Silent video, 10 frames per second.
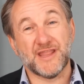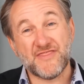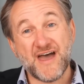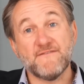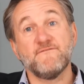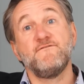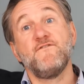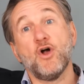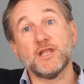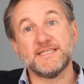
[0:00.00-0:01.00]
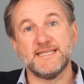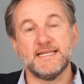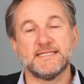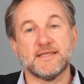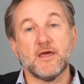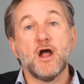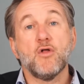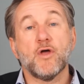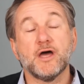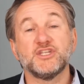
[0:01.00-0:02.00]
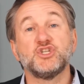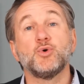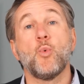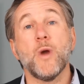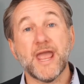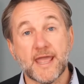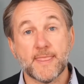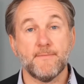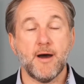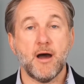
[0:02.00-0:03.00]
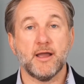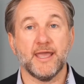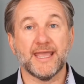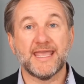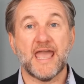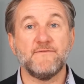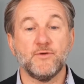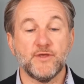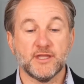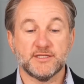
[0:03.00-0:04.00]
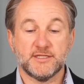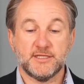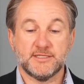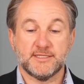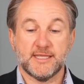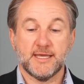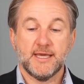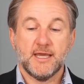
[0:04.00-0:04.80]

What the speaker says: And that volatility, that swing in the market gave you the uncertainty.